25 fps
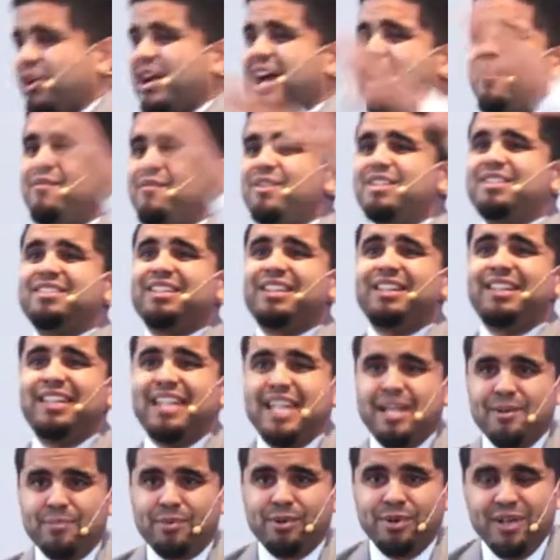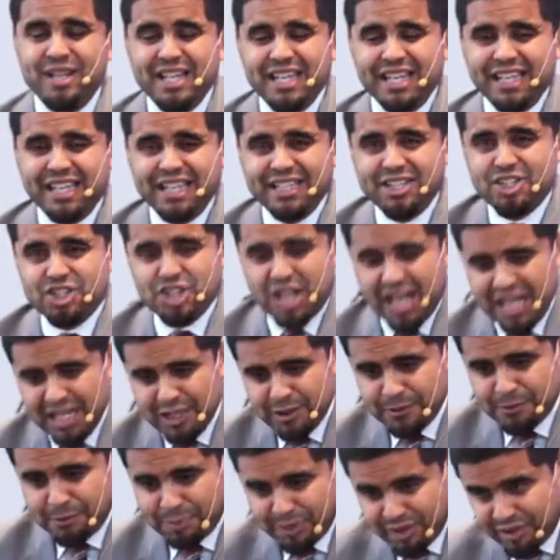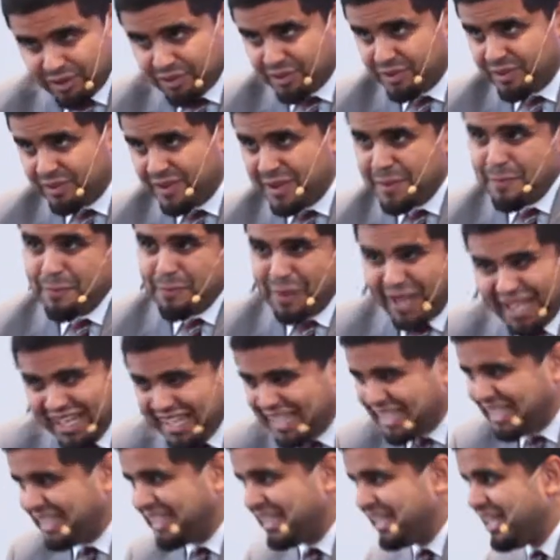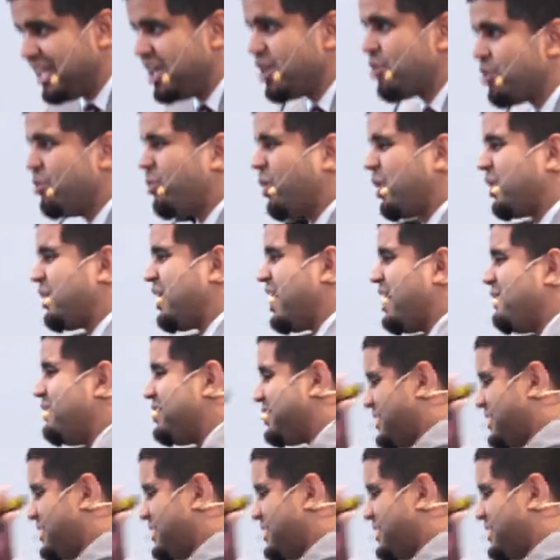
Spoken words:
while you're having to labor in childbirth, in pain, while you're